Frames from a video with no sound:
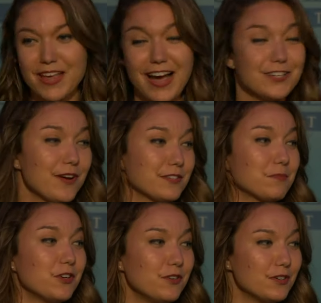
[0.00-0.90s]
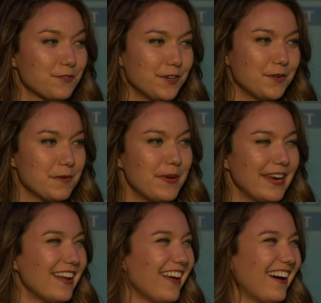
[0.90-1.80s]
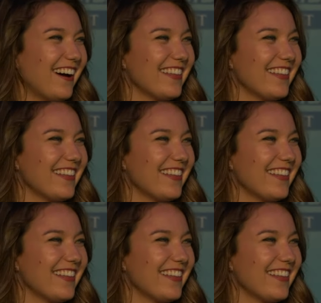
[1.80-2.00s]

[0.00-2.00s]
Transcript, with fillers: I do have some good news for you in a bit uh,